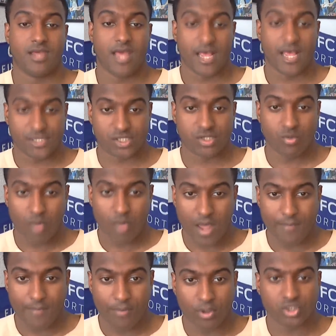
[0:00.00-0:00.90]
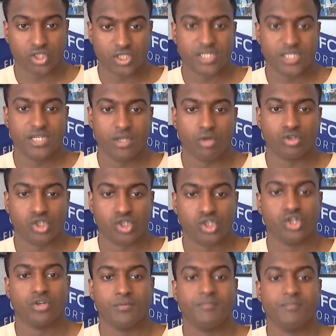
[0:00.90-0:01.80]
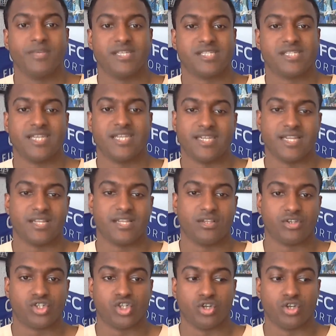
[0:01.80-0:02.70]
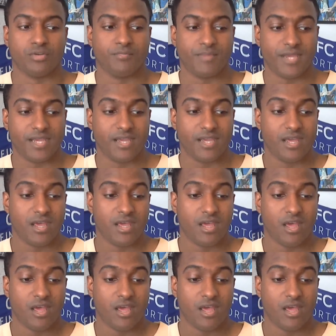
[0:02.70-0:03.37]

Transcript: as to why Pochettino shouldn't be